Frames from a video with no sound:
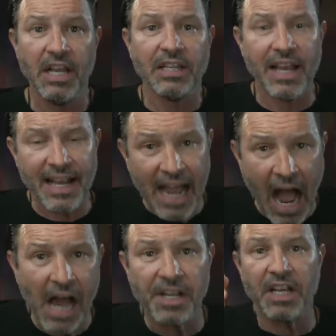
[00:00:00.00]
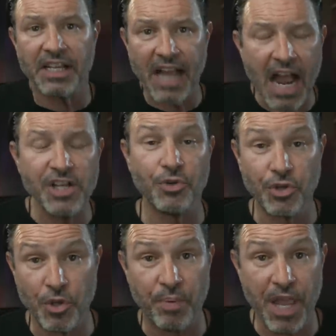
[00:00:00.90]
Let God guide you to
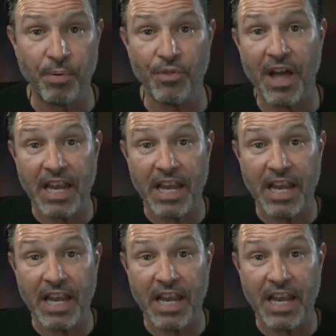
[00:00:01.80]
the people that